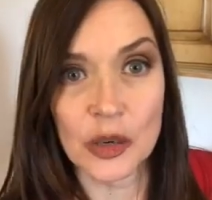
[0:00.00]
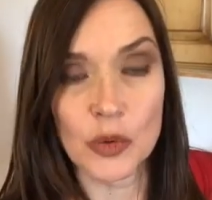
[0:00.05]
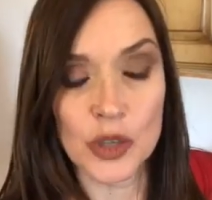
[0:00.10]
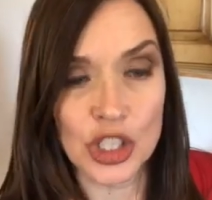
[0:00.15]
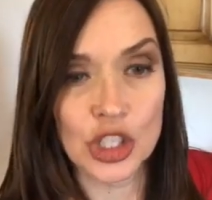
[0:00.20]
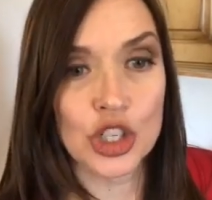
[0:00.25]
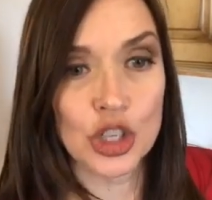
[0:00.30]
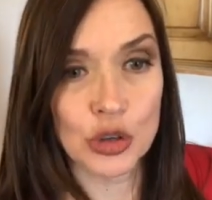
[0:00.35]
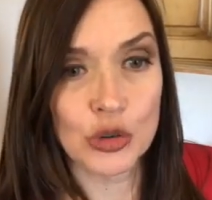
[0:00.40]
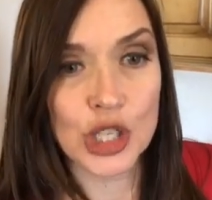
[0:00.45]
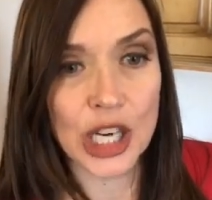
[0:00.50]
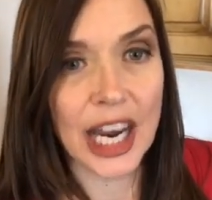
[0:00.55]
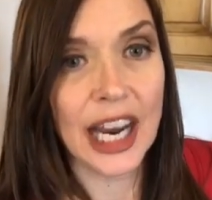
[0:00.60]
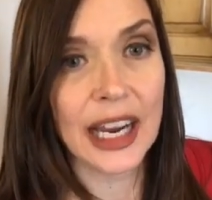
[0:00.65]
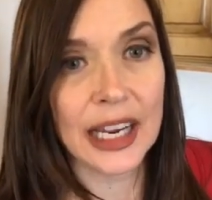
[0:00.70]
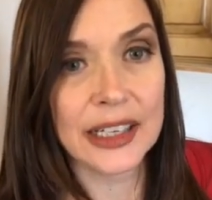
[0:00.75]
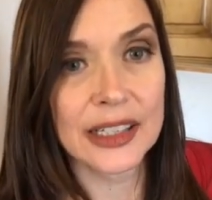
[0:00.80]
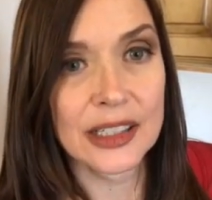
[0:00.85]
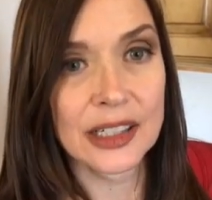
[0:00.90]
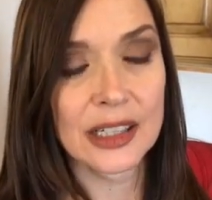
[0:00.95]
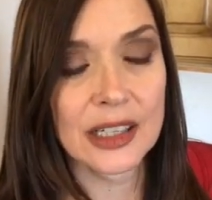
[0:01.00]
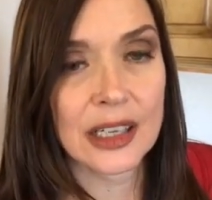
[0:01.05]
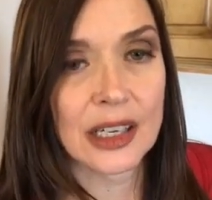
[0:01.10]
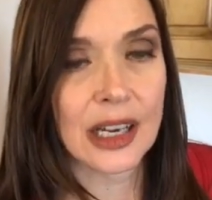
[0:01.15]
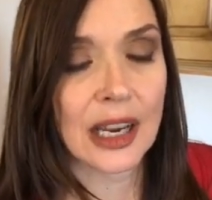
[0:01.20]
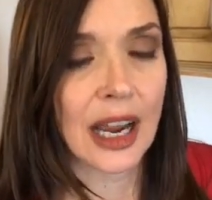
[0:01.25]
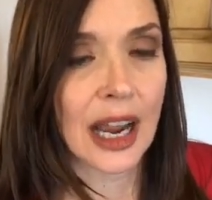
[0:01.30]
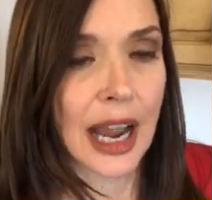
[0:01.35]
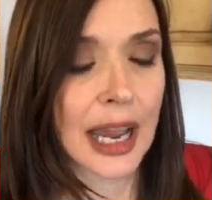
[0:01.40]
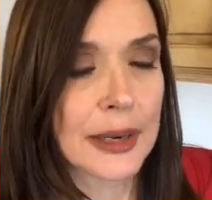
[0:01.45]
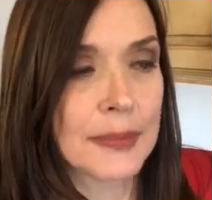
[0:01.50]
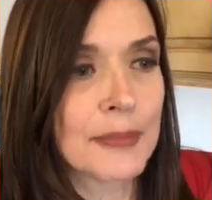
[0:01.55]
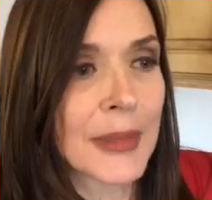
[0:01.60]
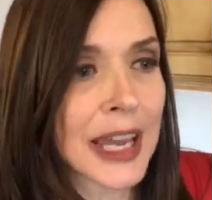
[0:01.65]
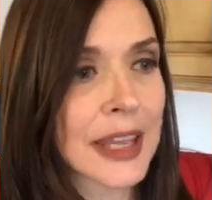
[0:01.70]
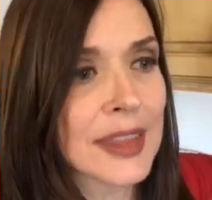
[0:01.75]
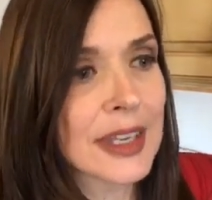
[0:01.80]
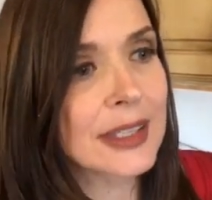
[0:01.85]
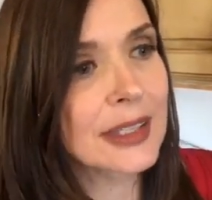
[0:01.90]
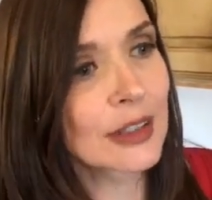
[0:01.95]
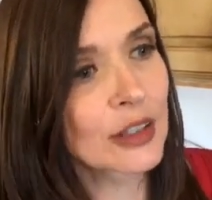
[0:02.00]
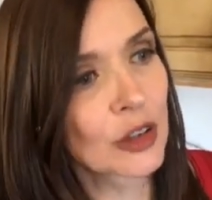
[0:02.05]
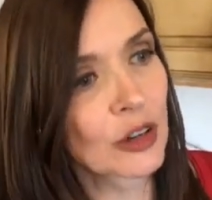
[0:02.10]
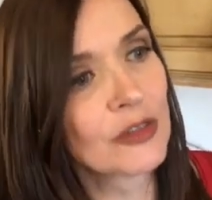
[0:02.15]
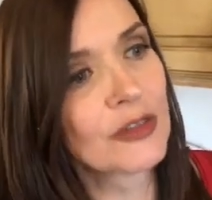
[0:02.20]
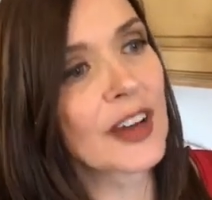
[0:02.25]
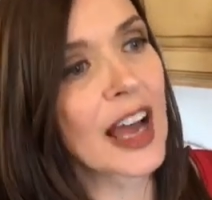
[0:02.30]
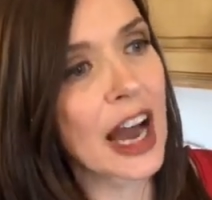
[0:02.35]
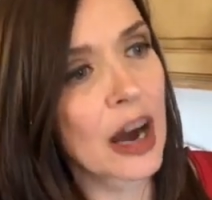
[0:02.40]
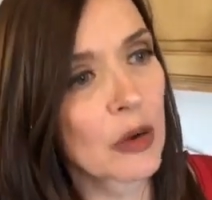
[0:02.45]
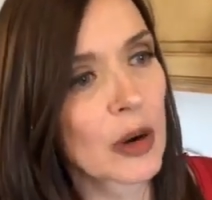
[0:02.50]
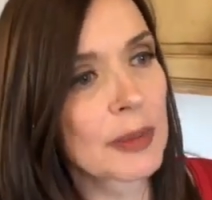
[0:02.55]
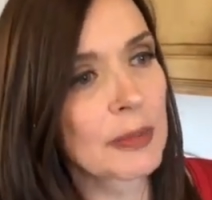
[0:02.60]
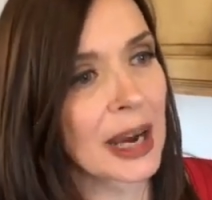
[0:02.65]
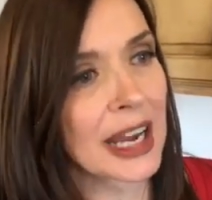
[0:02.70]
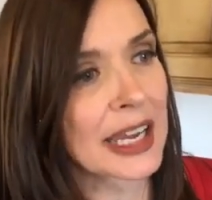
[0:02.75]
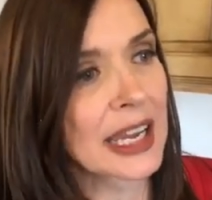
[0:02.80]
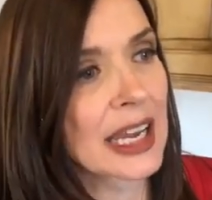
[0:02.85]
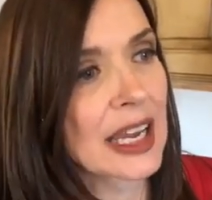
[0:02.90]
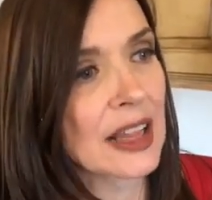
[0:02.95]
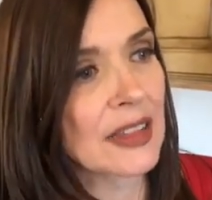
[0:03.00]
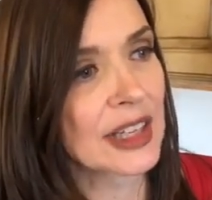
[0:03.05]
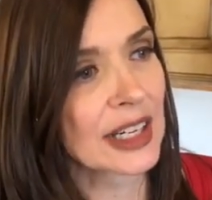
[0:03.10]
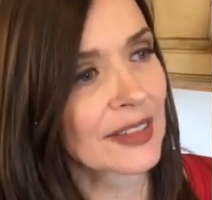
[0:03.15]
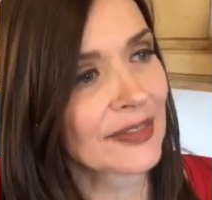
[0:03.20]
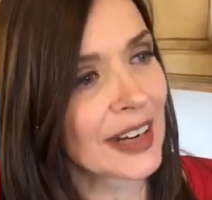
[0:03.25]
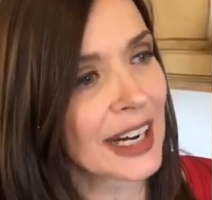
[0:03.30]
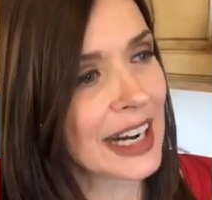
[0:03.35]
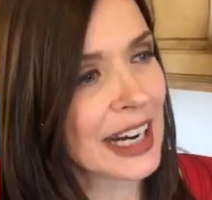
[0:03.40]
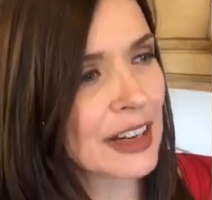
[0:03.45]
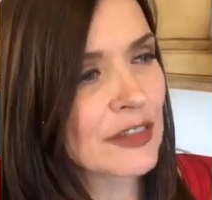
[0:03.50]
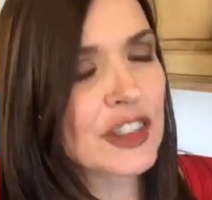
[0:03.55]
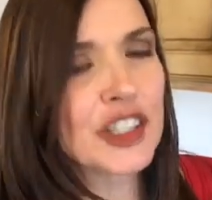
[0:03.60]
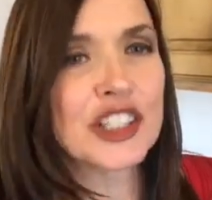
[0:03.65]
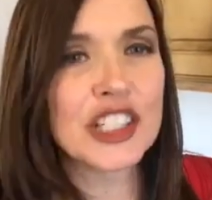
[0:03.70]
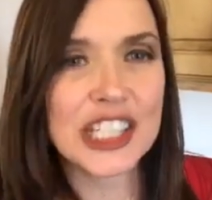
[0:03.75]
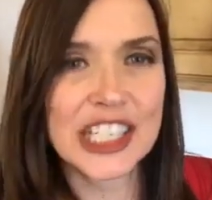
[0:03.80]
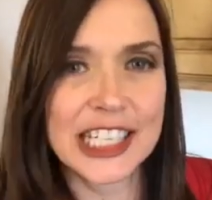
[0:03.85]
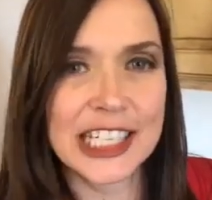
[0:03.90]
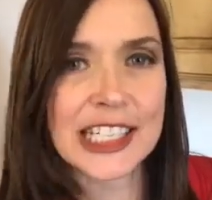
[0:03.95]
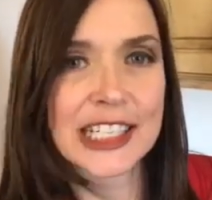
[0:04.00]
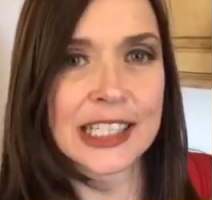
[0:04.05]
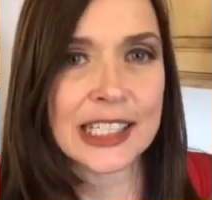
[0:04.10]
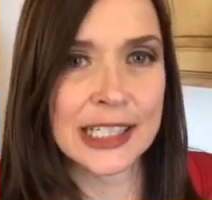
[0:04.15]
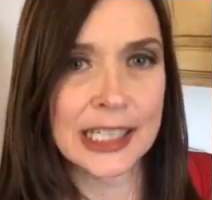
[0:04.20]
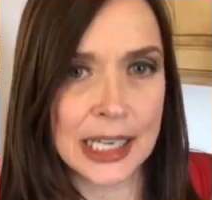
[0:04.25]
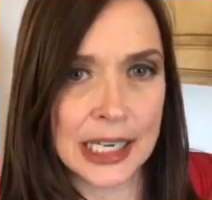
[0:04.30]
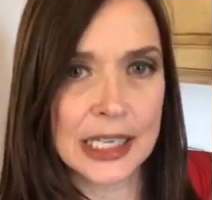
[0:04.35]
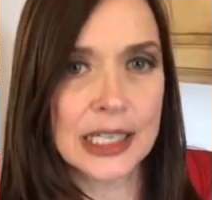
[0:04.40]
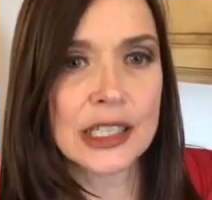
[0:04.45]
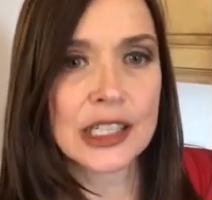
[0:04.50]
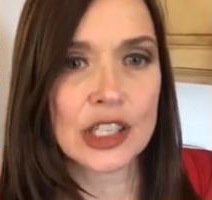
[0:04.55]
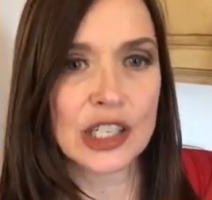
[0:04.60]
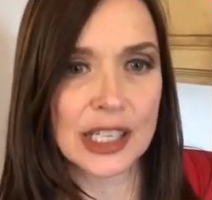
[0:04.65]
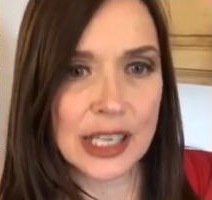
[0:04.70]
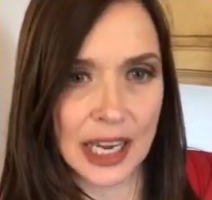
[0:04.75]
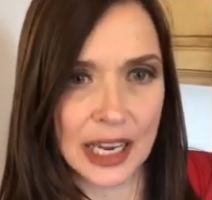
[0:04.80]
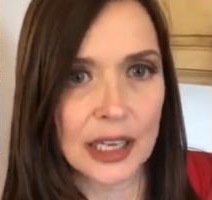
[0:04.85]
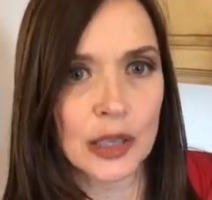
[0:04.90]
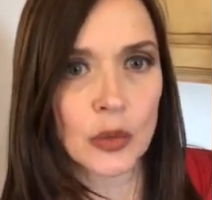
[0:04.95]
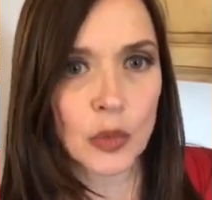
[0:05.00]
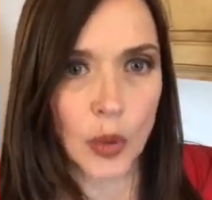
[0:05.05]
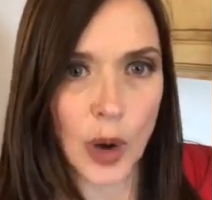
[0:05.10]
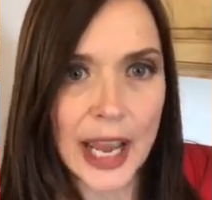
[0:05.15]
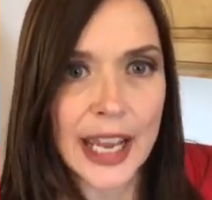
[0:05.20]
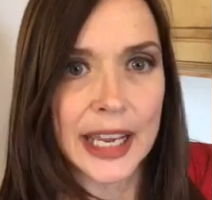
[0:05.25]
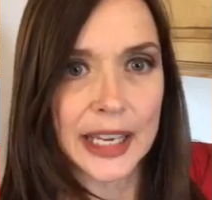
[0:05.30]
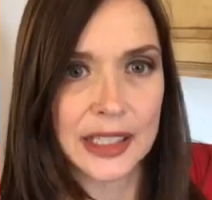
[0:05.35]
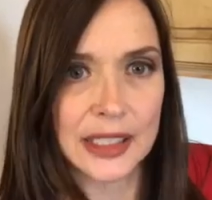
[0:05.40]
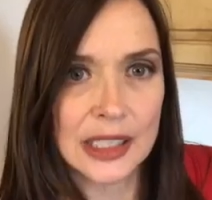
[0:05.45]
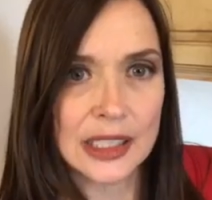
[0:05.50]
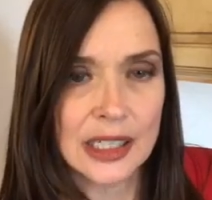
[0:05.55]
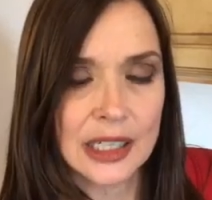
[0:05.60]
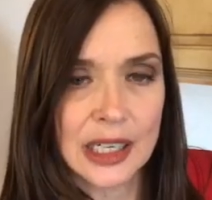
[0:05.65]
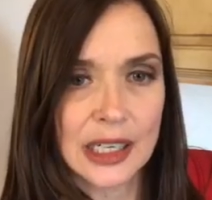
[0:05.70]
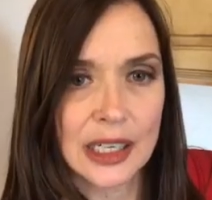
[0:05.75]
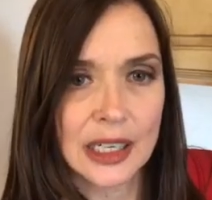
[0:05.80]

it was too tight. I'd made this little vow in my head that if I ever didn't need to gain weight,